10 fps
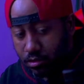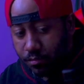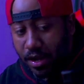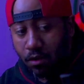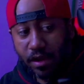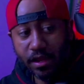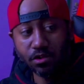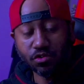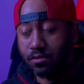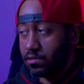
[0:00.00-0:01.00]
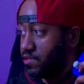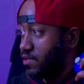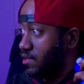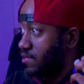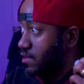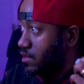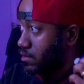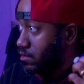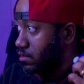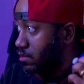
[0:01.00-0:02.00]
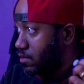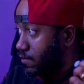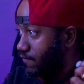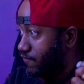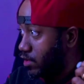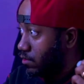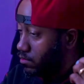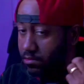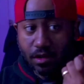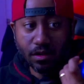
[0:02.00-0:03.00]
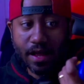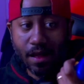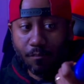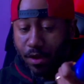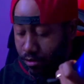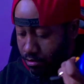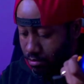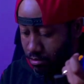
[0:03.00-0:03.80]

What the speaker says: The PowerA controller's C stick feels a lot better